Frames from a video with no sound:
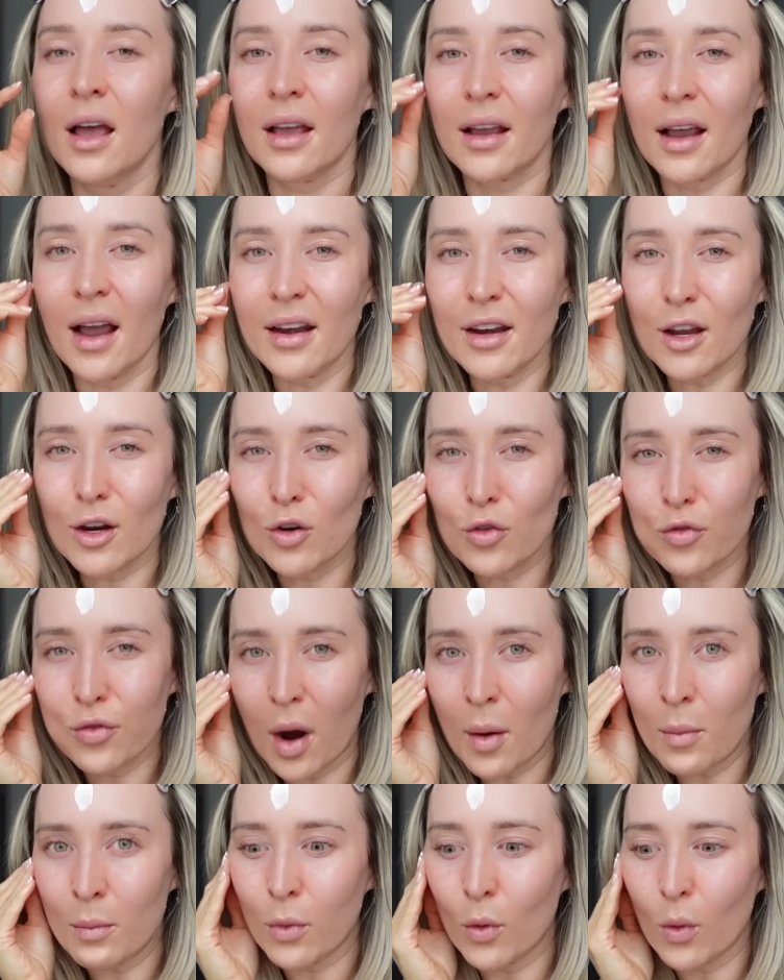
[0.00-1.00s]
kind of
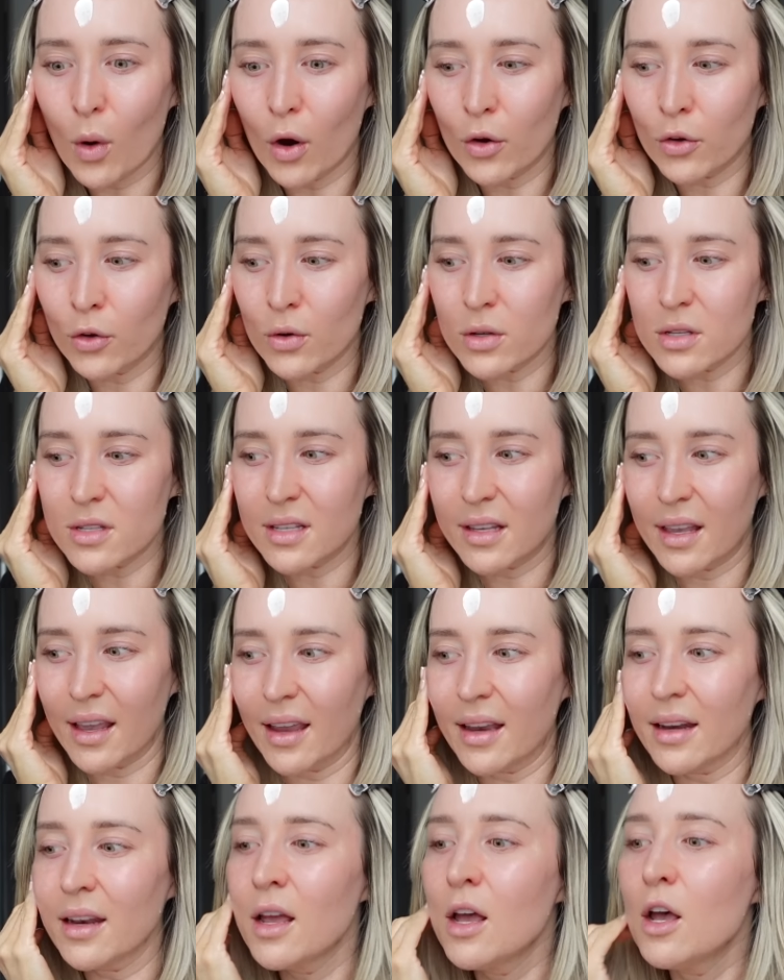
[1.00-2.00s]
crumble on your
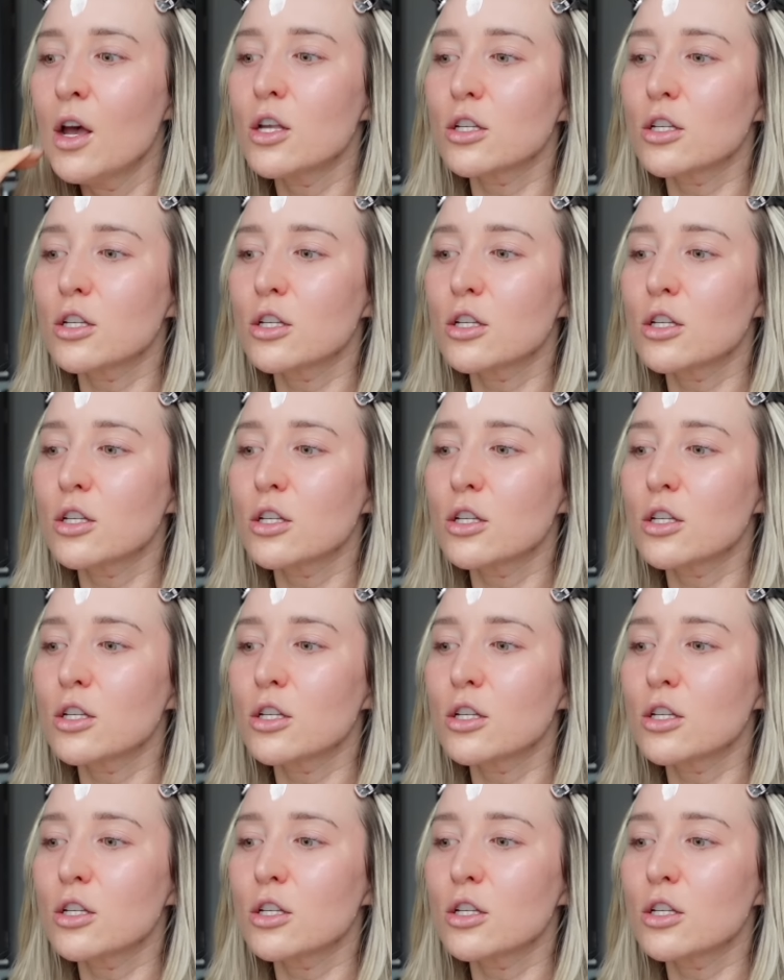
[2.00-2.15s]
skin.